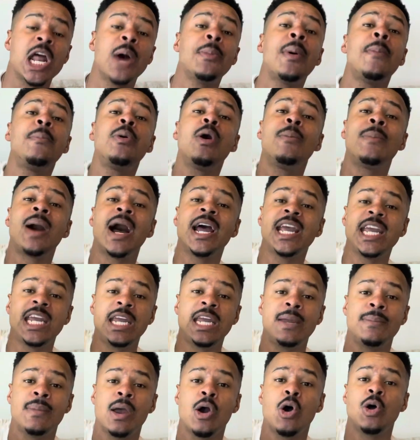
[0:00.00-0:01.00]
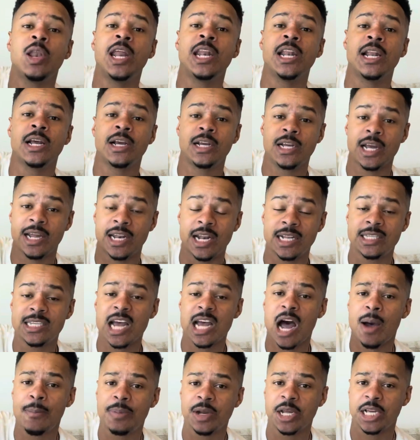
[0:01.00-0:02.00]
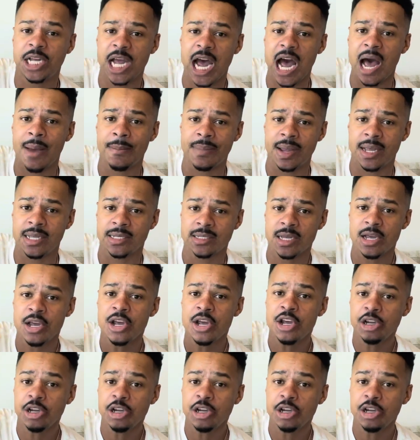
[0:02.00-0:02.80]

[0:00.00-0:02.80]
I'm going to put my email in the, in the top of the comments.